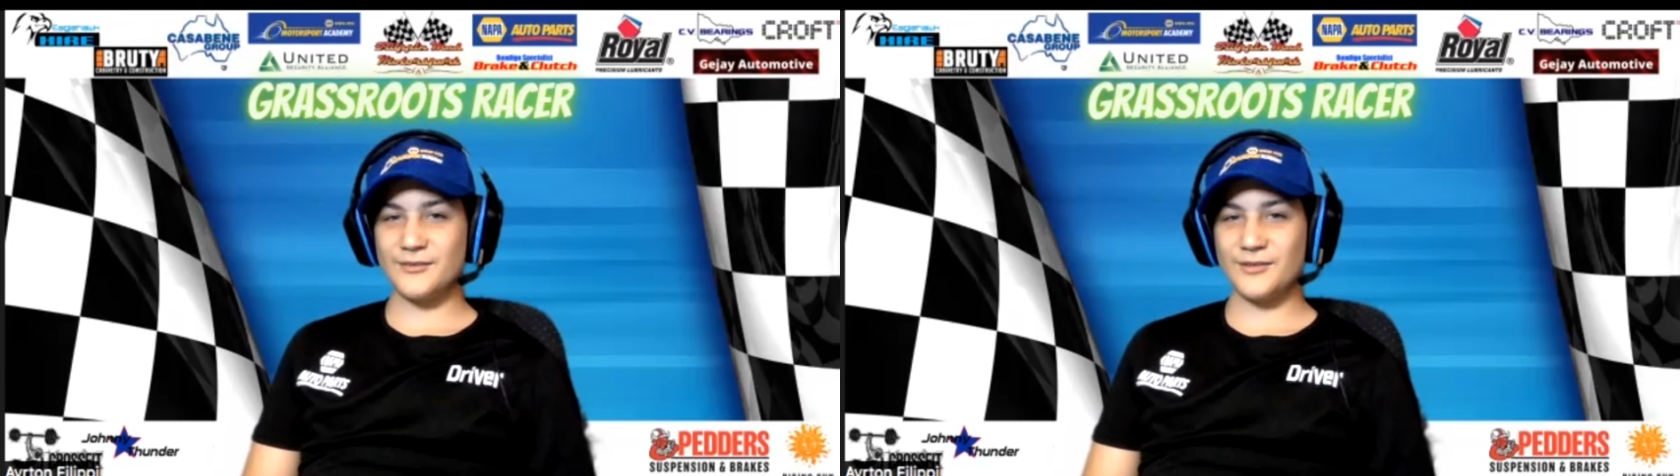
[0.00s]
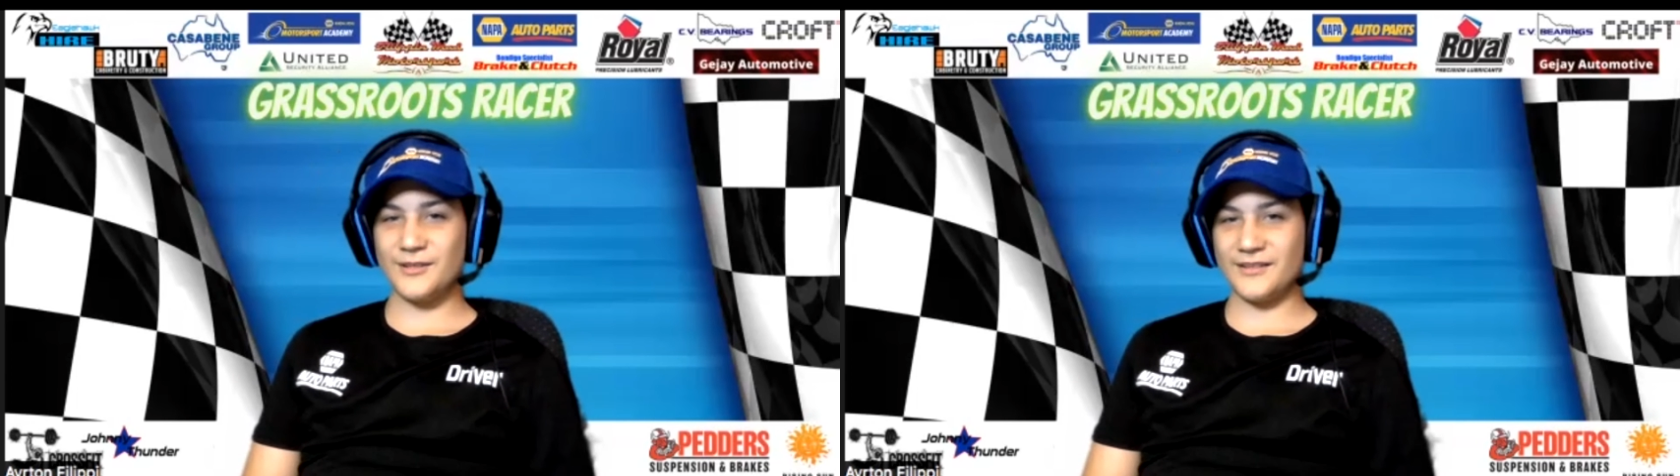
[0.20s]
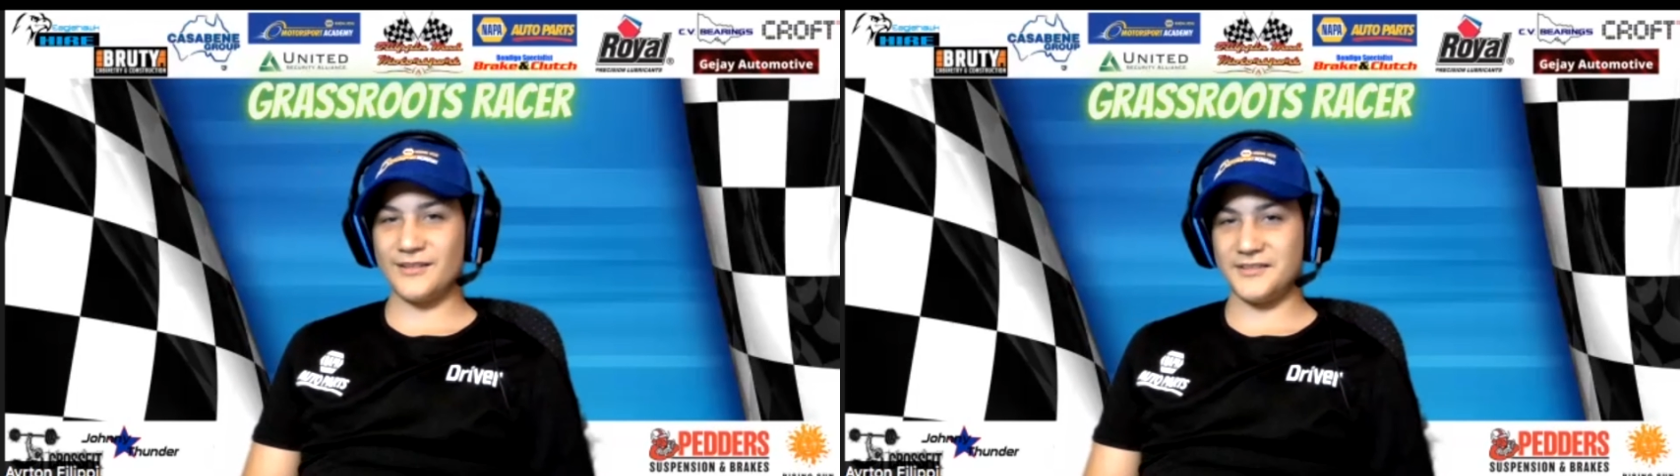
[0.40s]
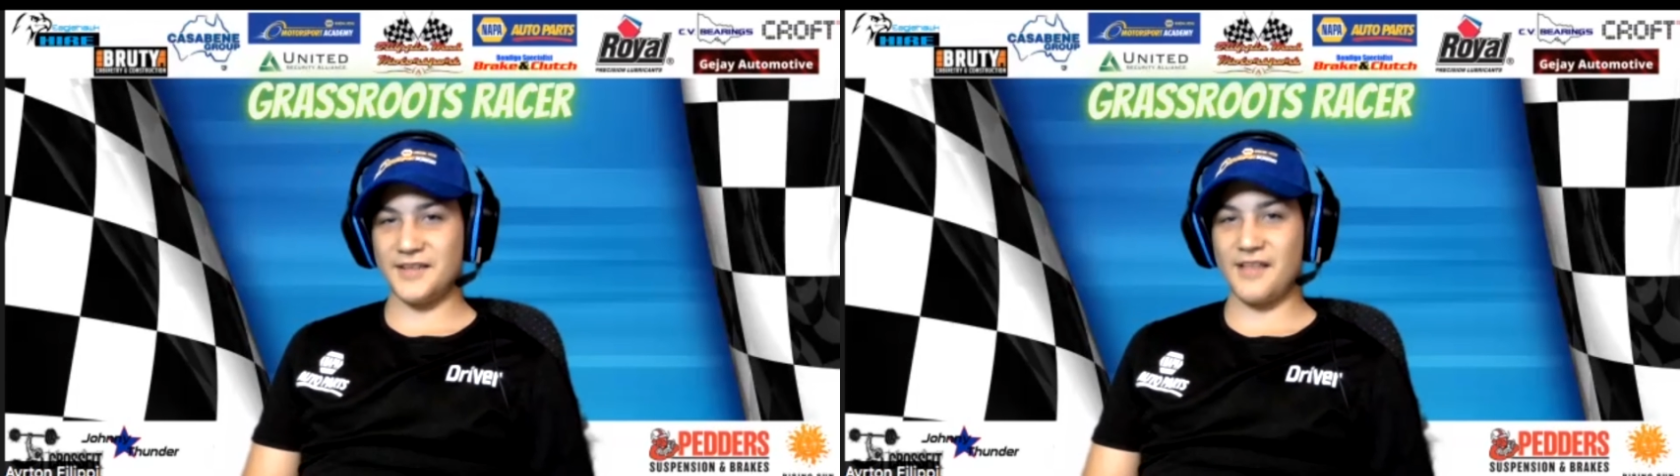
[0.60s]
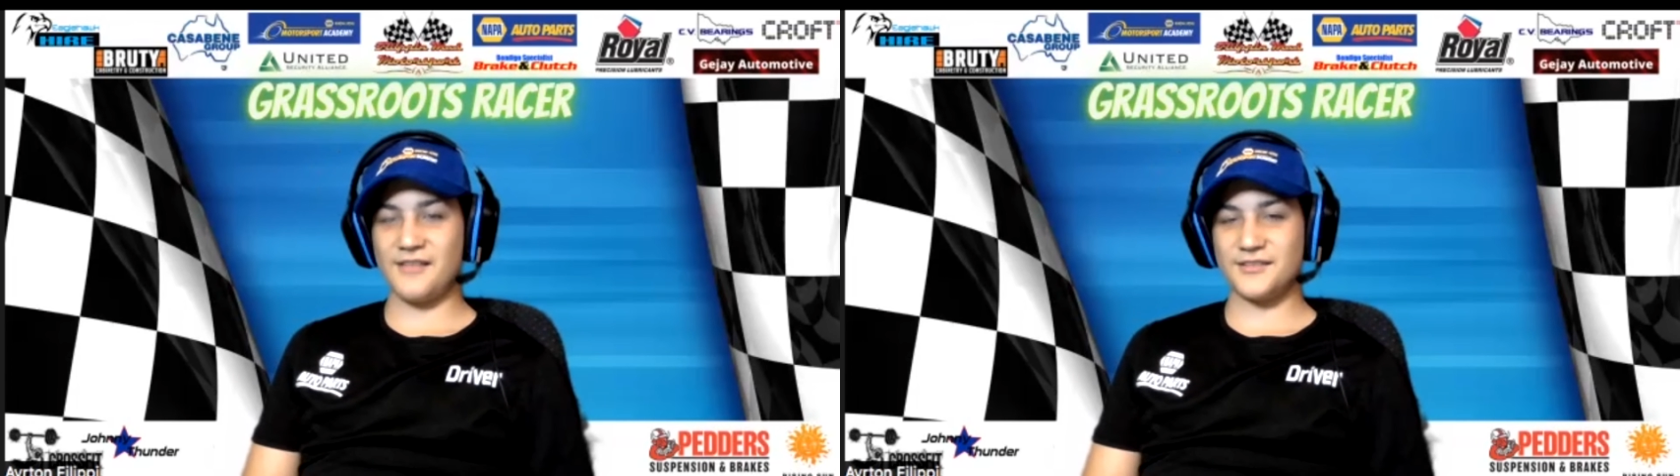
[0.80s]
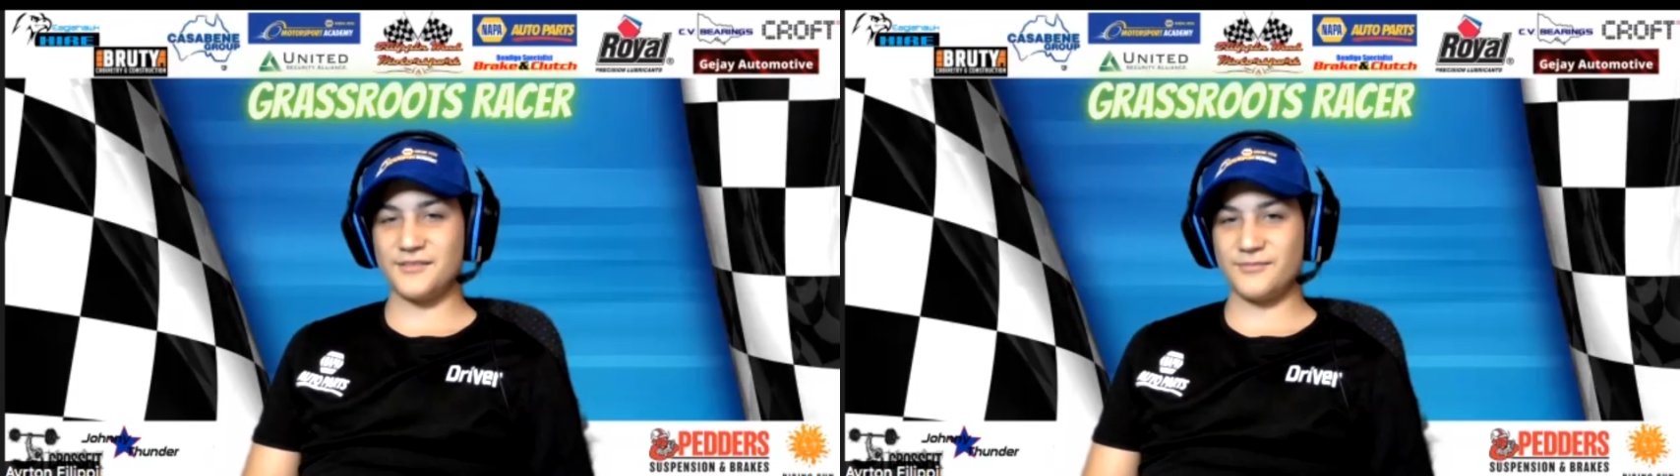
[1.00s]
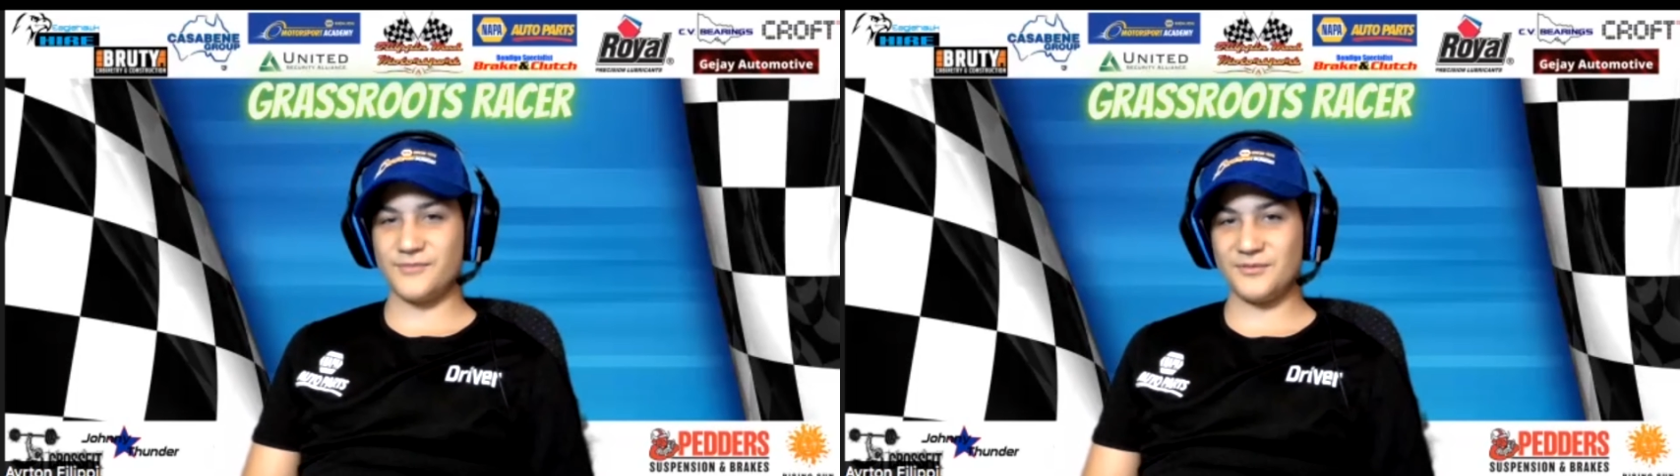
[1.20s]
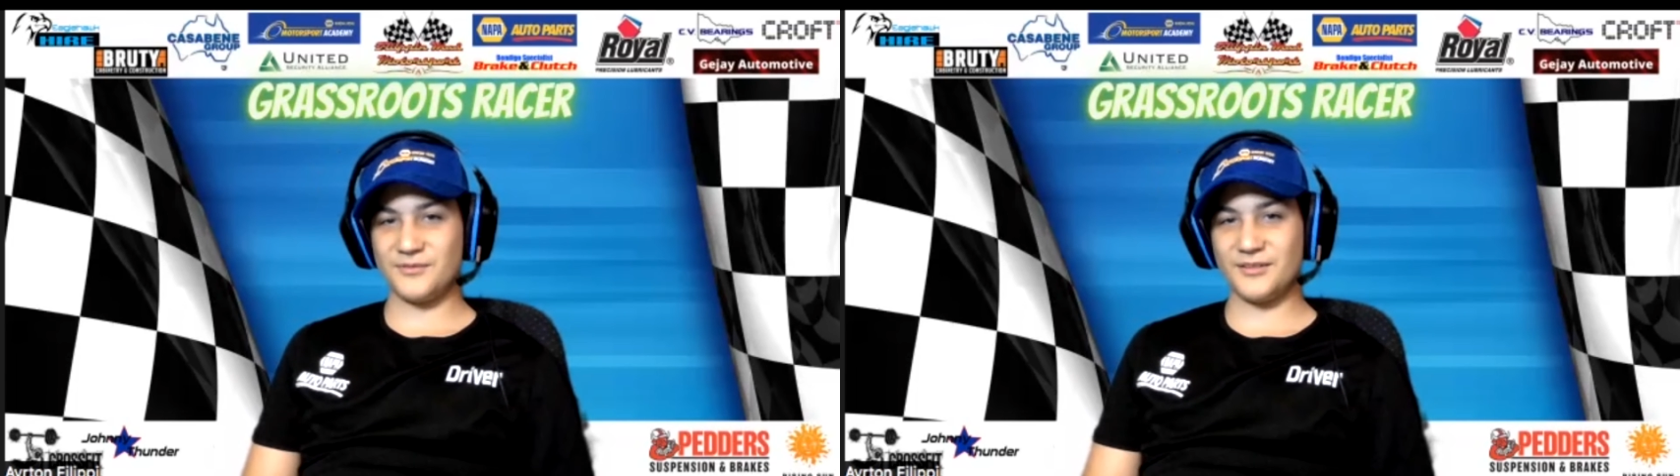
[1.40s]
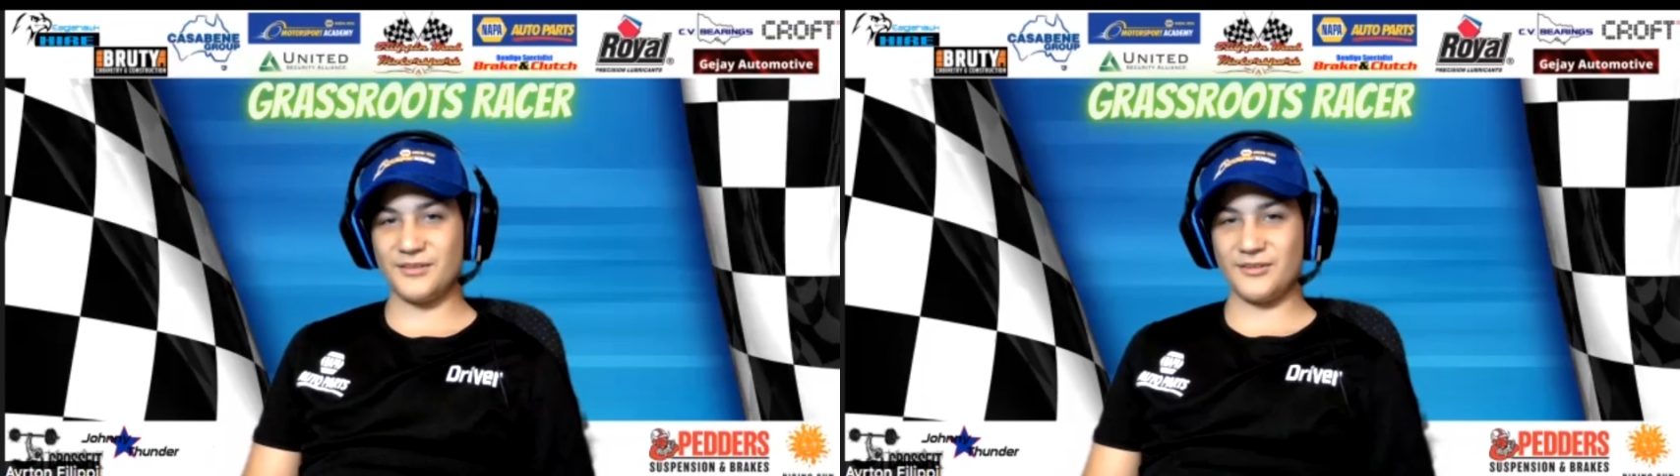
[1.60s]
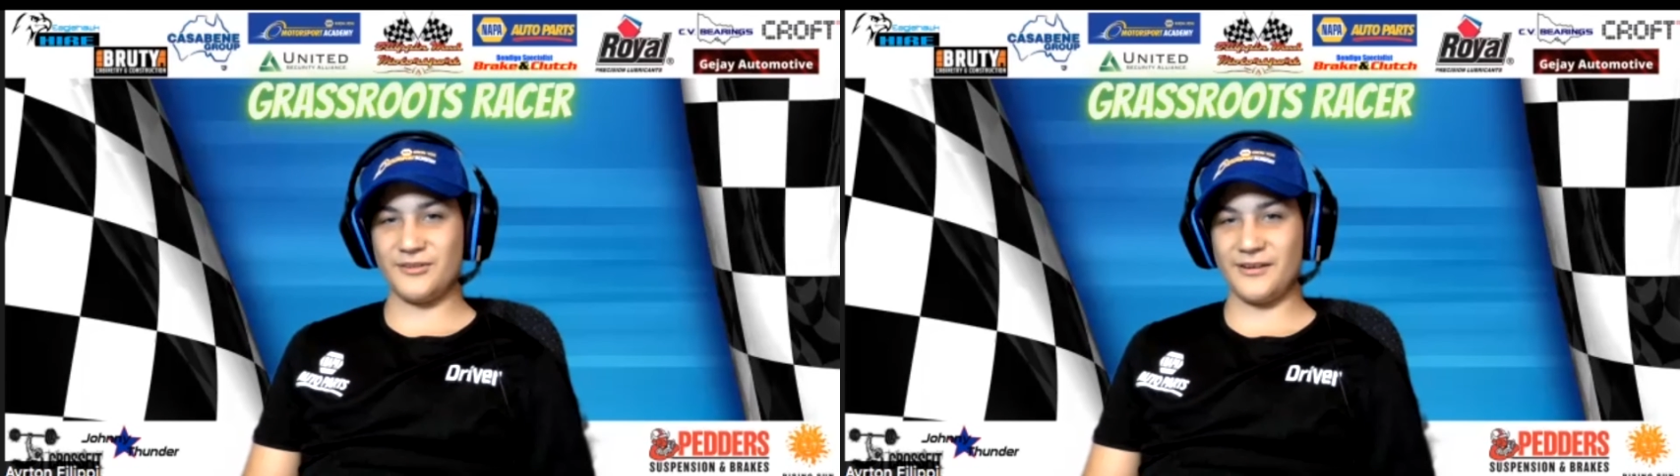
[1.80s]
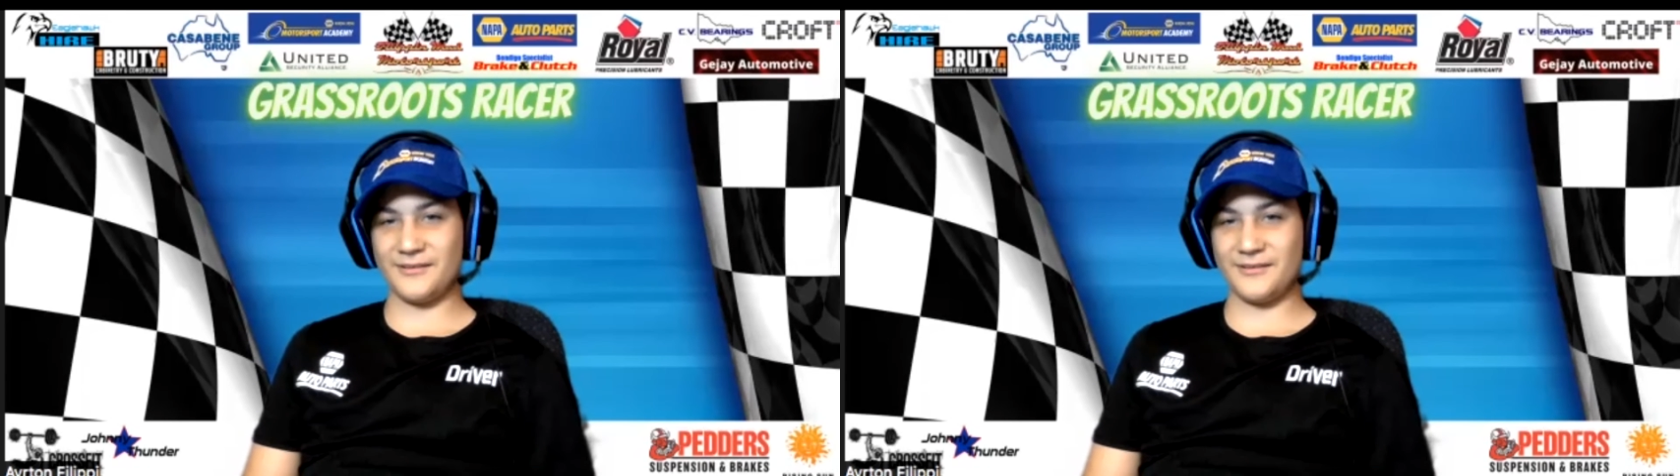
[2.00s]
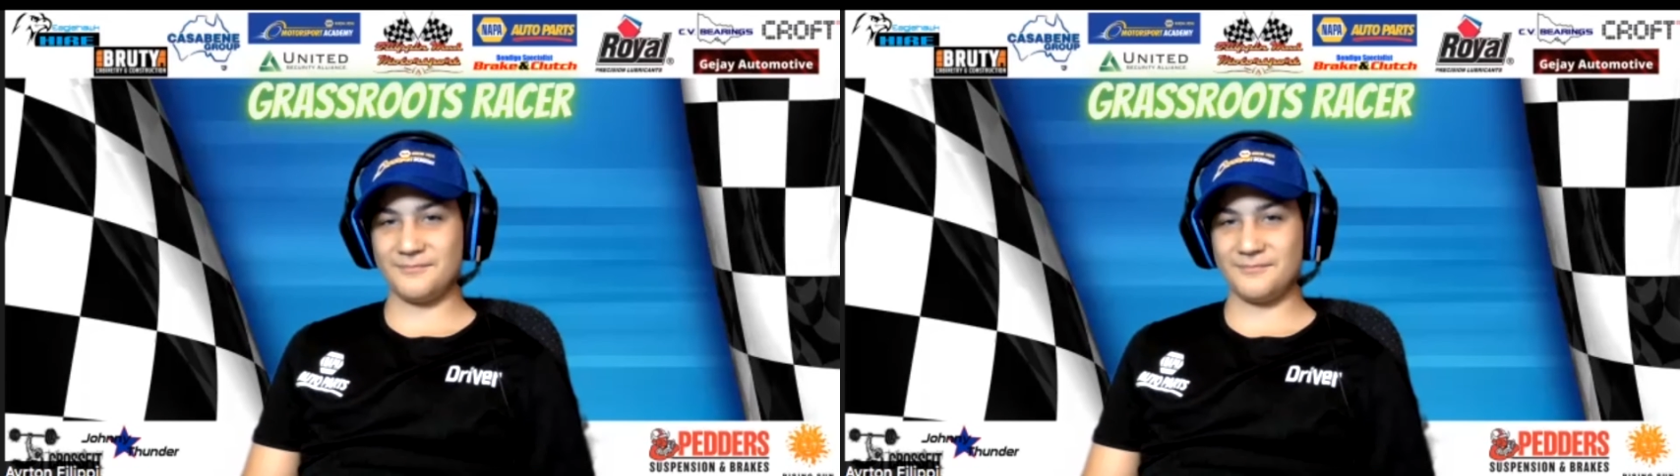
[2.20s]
or do you like the challenge of doing it on the ground?